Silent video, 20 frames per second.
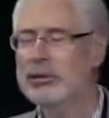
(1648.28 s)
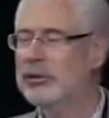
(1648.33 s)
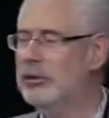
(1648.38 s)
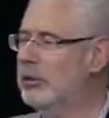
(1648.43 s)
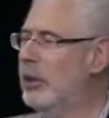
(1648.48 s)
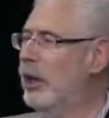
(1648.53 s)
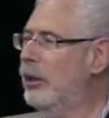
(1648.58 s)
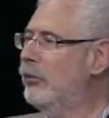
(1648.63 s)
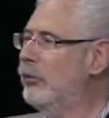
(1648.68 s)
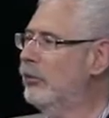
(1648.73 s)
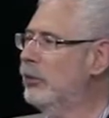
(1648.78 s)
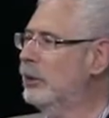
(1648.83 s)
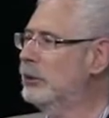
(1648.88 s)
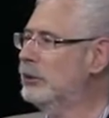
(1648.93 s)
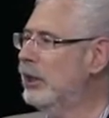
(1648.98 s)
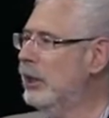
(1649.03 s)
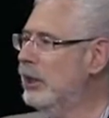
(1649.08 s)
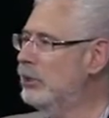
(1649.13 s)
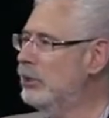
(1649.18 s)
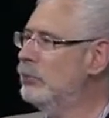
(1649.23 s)
Sat through the
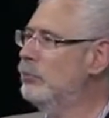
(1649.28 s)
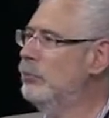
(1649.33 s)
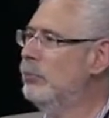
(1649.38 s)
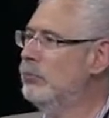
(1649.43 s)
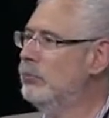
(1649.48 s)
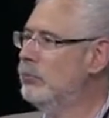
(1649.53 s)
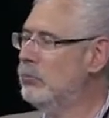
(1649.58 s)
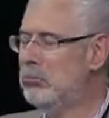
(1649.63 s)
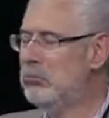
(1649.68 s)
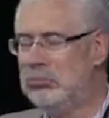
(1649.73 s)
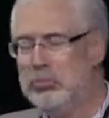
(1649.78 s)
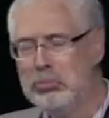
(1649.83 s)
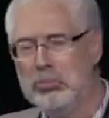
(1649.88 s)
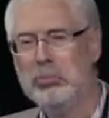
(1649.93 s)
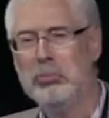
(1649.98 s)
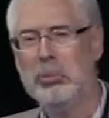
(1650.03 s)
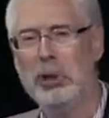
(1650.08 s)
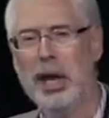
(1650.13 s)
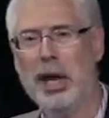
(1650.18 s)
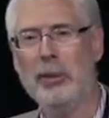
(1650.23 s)
class.
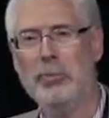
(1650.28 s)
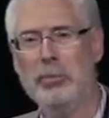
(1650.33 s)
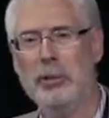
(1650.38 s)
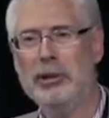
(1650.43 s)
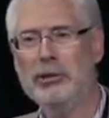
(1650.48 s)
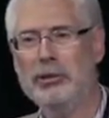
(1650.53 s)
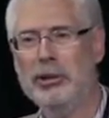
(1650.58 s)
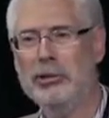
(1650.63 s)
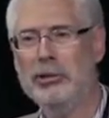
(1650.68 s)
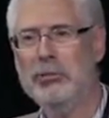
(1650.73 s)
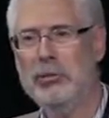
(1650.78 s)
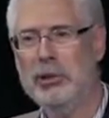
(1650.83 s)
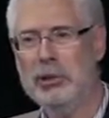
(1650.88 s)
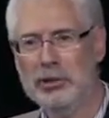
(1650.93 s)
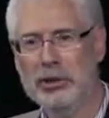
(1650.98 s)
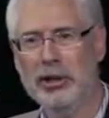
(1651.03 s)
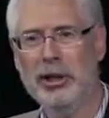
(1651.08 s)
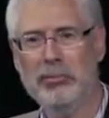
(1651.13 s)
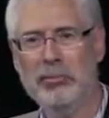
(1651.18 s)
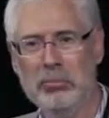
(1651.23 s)
We had pizza. He
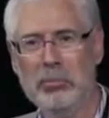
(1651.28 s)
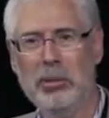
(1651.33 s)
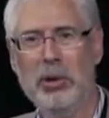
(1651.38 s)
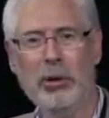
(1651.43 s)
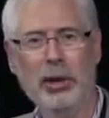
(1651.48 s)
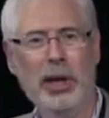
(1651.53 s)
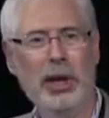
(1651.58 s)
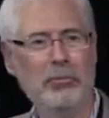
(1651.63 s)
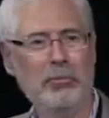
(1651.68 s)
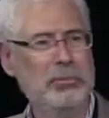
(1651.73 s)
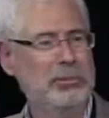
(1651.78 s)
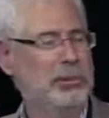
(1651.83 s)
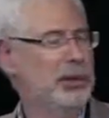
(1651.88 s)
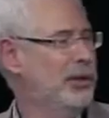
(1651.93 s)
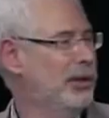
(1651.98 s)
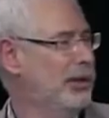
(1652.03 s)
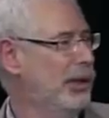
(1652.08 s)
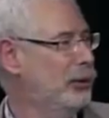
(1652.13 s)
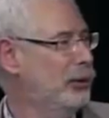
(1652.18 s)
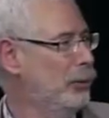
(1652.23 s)
said, okay, you're
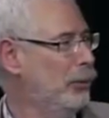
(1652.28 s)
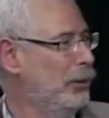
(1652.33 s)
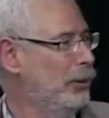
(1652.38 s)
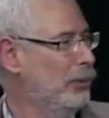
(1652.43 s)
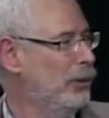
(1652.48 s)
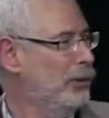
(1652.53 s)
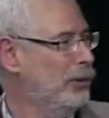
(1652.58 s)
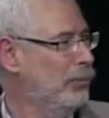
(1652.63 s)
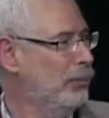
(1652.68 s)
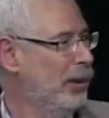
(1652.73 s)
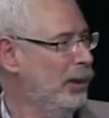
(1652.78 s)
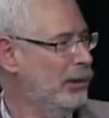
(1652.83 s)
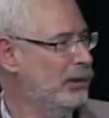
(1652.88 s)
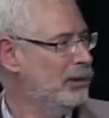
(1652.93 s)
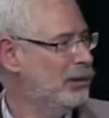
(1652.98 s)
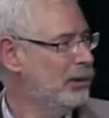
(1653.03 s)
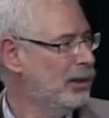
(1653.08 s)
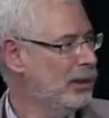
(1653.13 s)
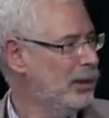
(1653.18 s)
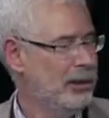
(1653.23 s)
going to get $20 million.
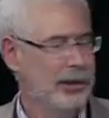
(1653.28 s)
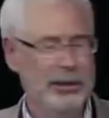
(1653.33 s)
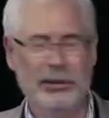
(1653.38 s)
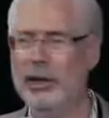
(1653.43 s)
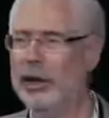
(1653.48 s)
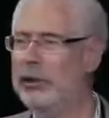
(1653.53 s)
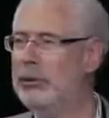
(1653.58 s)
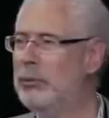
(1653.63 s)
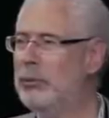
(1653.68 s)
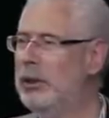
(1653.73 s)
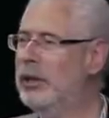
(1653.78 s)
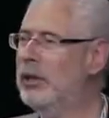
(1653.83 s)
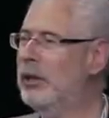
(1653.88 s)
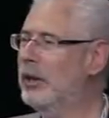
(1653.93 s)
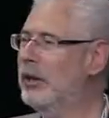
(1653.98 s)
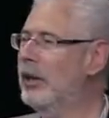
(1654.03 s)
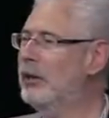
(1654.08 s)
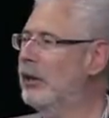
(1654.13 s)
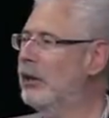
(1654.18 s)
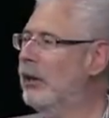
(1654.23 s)
Next week,
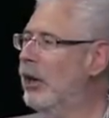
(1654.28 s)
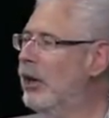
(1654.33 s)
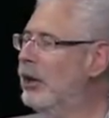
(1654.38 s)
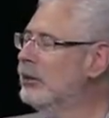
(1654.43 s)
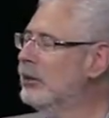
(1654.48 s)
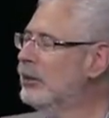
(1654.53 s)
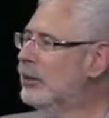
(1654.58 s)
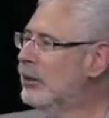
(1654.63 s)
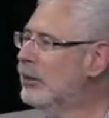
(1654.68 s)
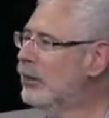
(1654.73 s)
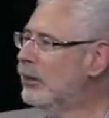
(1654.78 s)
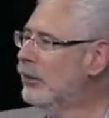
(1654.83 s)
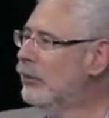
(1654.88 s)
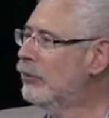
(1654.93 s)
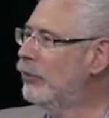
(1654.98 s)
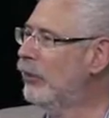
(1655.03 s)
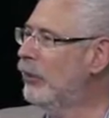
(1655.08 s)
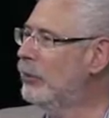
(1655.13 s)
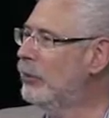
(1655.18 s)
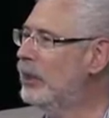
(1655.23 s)
I get a call
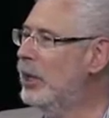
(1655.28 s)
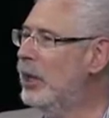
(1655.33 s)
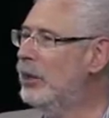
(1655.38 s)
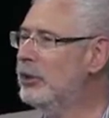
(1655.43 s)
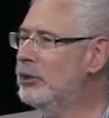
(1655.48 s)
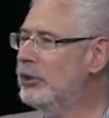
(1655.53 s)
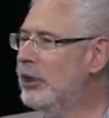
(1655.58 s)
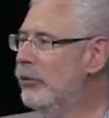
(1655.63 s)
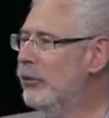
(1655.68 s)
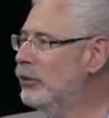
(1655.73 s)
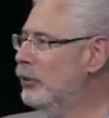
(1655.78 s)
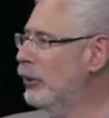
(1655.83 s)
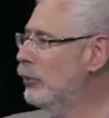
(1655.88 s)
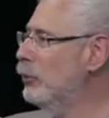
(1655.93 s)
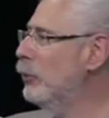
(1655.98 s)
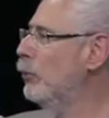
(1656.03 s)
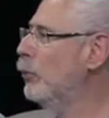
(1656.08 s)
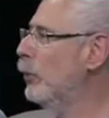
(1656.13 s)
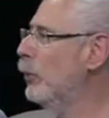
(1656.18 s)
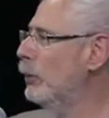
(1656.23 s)
from the NSF, said,
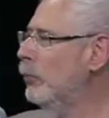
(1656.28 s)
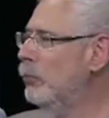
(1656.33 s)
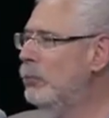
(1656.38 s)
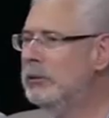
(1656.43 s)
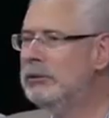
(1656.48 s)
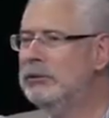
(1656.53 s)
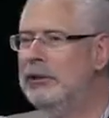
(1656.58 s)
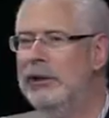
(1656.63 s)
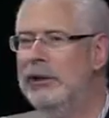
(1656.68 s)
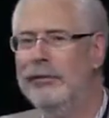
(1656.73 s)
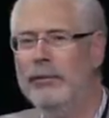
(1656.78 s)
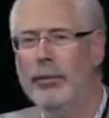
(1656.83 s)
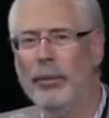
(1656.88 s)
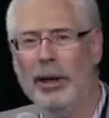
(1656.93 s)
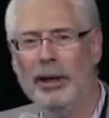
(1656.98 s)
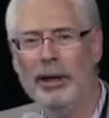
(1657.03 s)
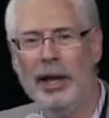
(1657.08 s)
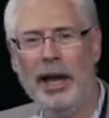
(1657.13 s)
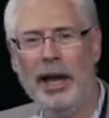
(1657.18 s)
you wouldn't believe what